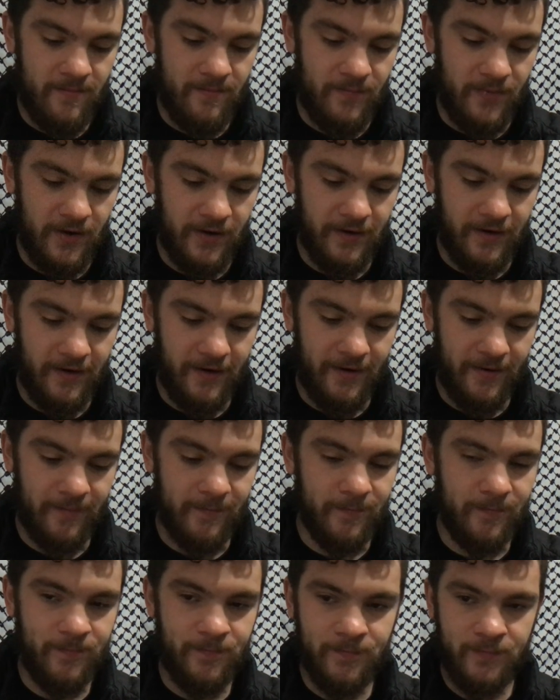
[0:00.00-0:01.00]
But
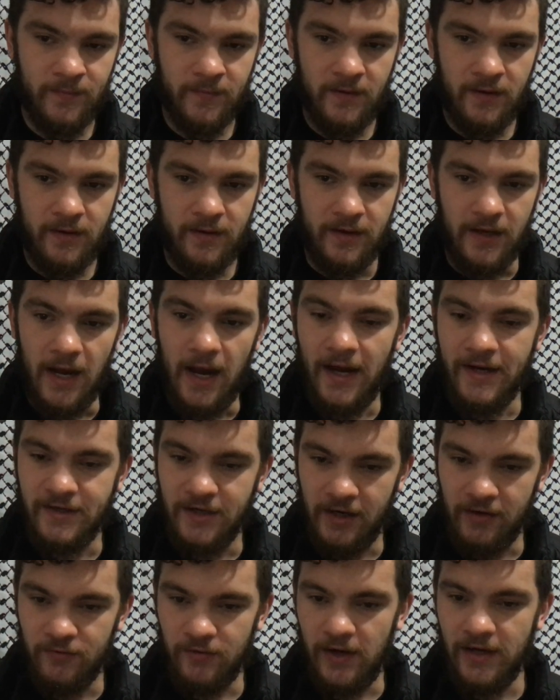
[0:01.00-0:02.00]
yeah, I
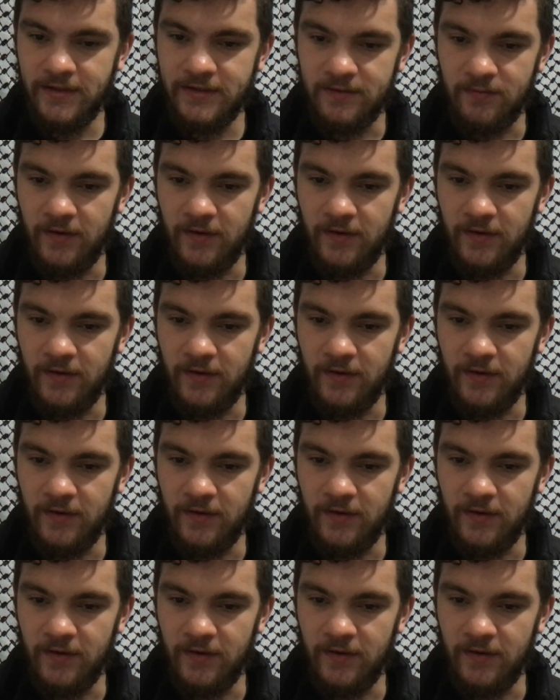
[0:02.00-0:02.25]
digress.